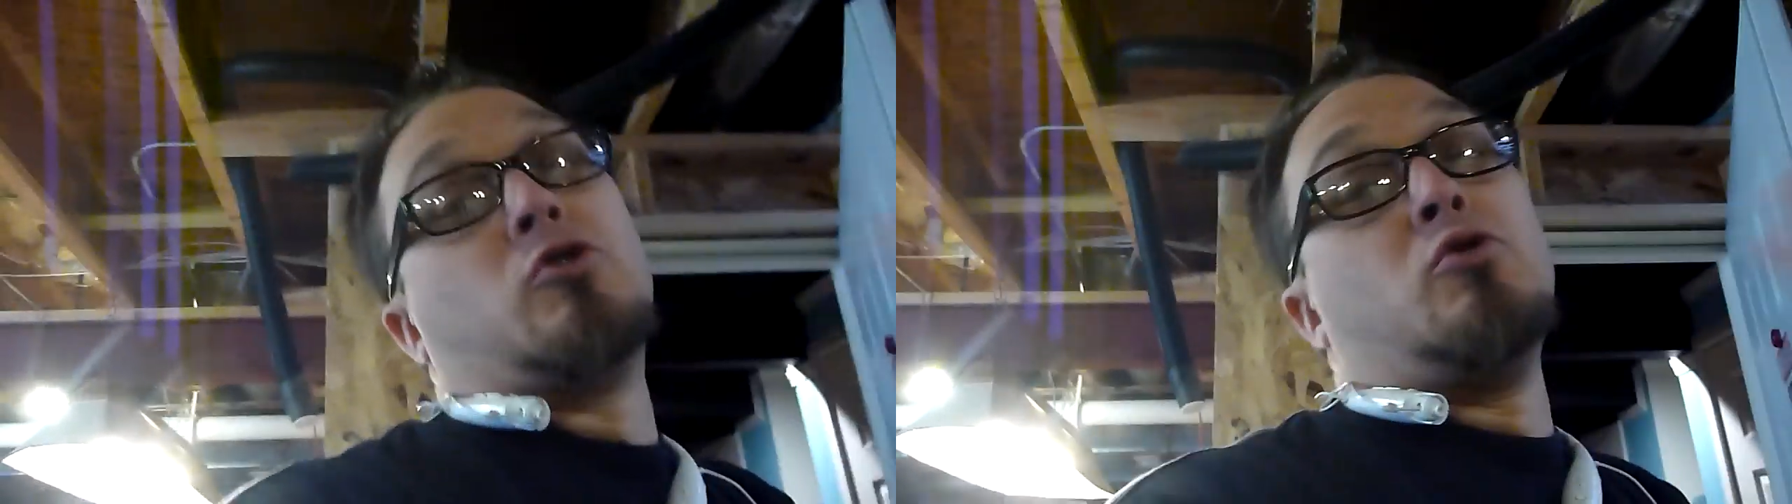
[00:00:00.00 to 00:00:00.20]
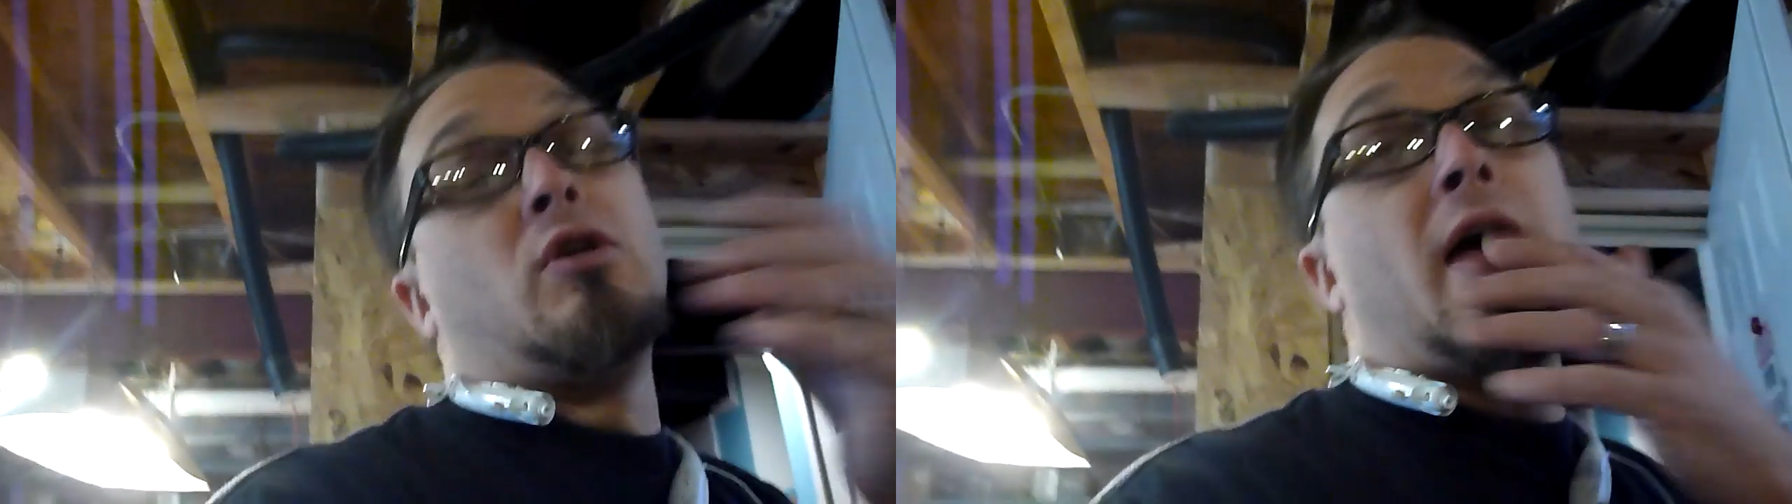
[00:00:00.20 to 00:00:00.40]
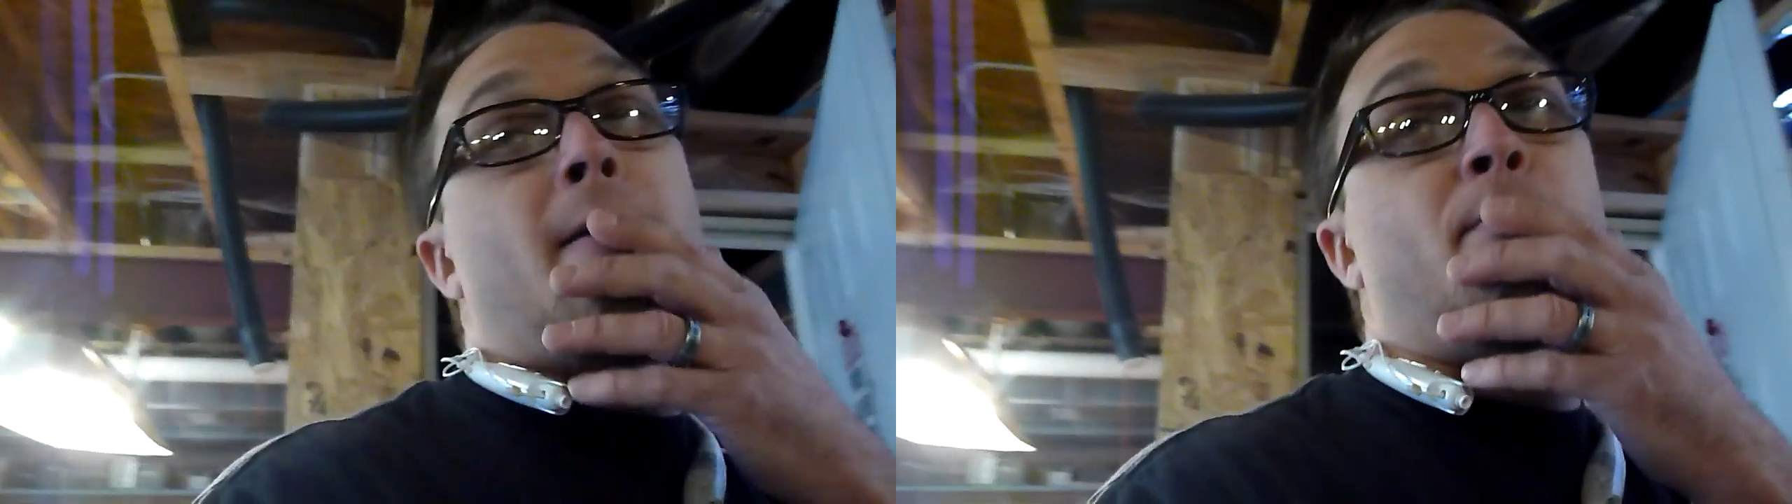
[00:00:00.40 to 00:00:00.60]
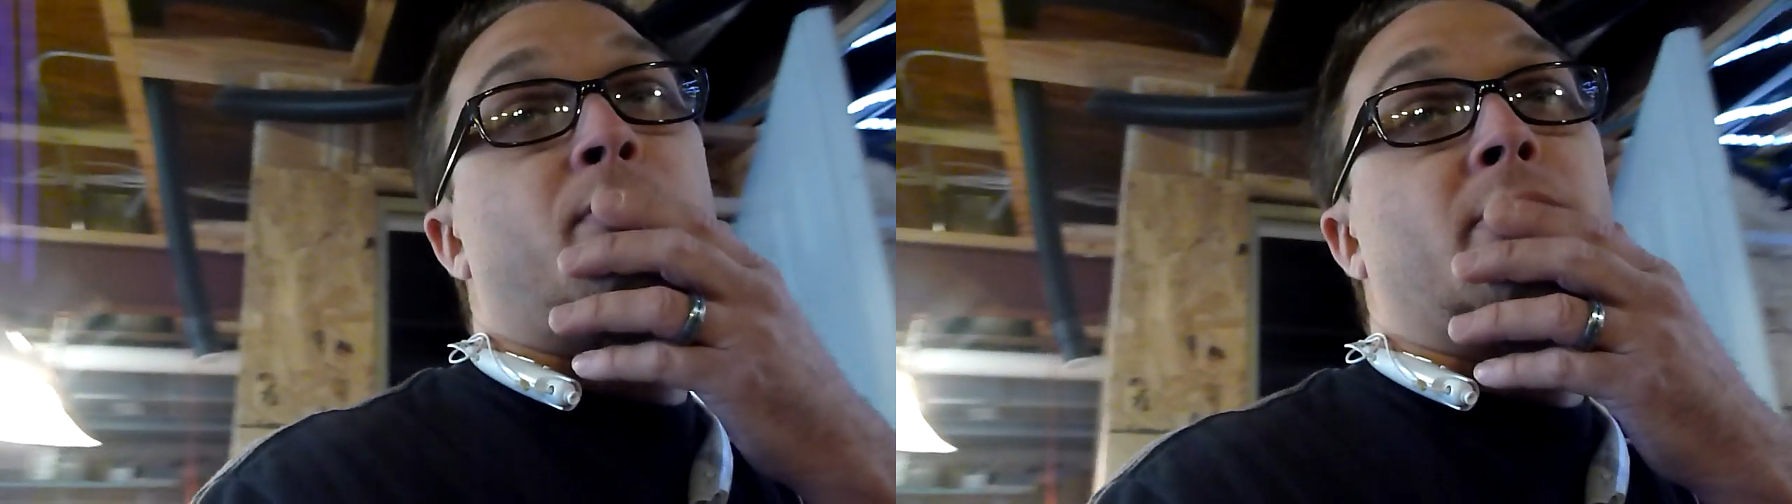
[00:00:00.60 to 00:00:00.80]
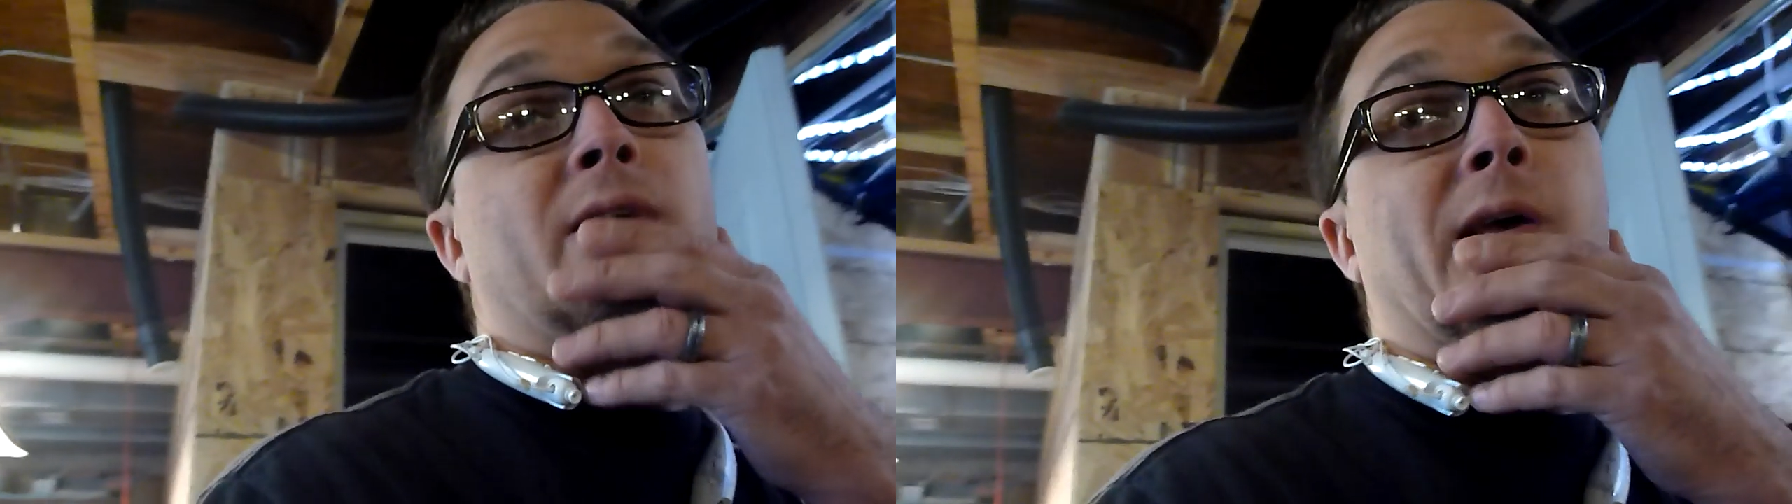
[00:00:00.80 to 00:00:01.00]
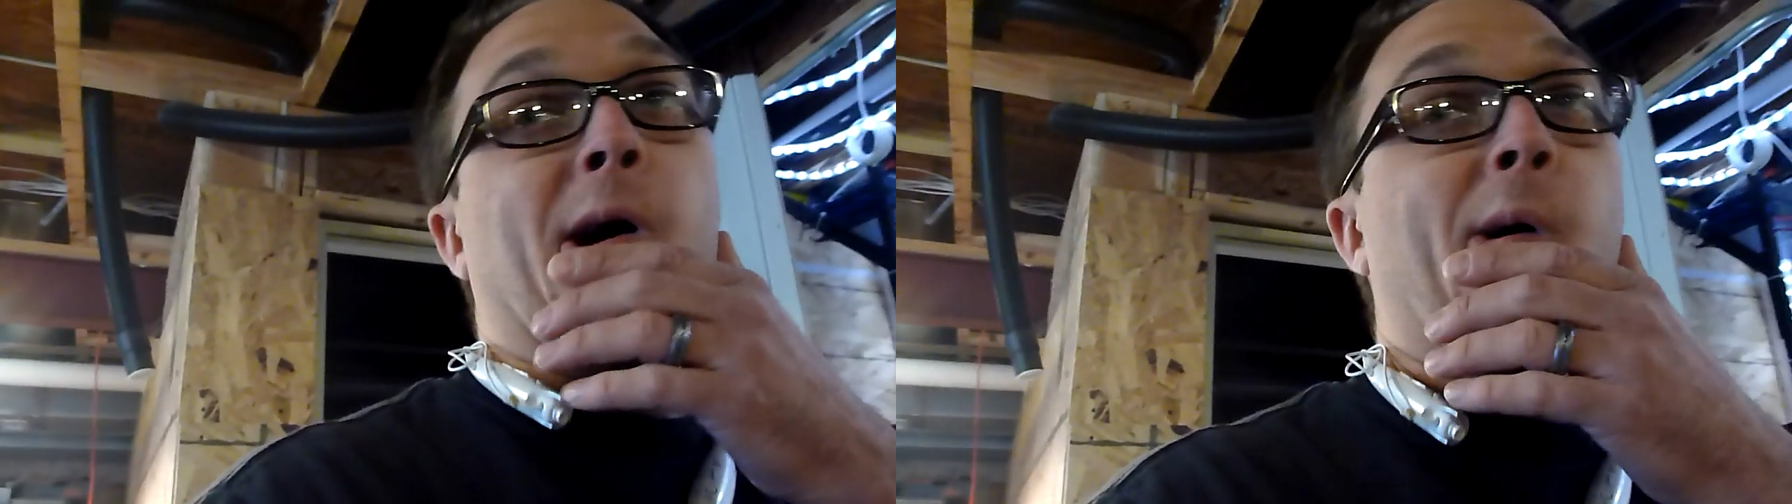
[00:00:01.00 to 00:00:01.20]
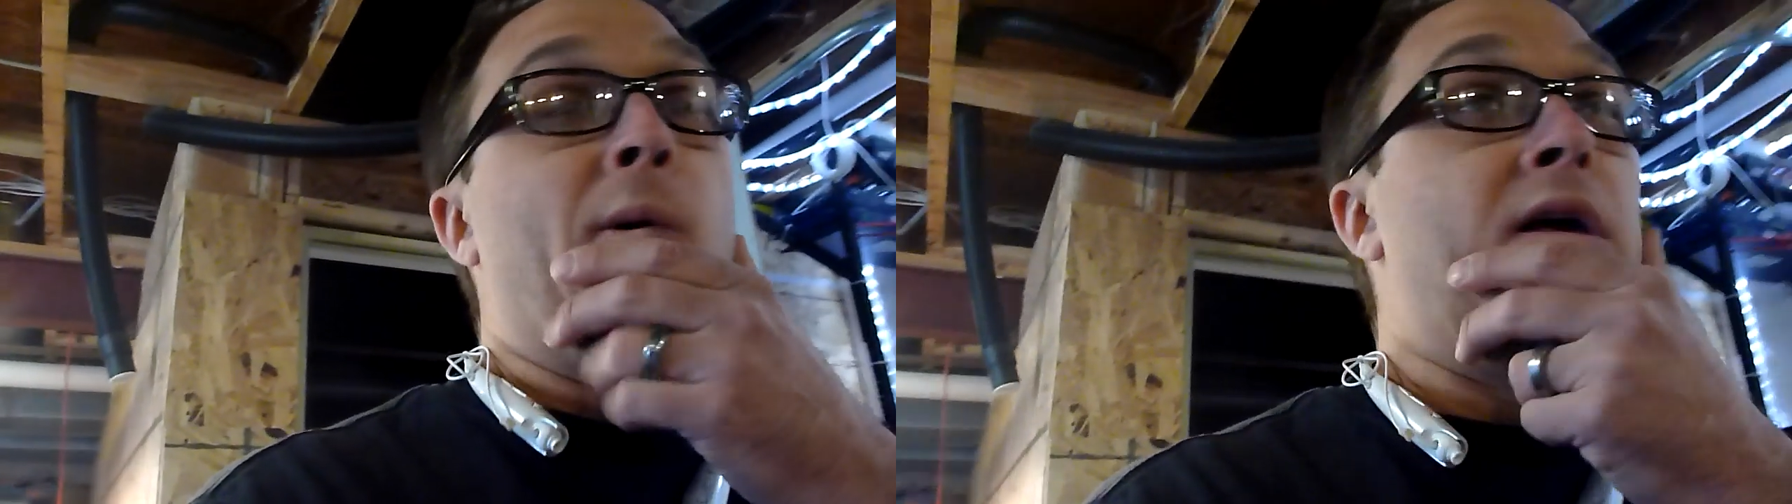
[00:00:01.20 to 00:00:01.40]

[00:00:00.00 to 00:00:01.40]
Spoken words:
do that, you know.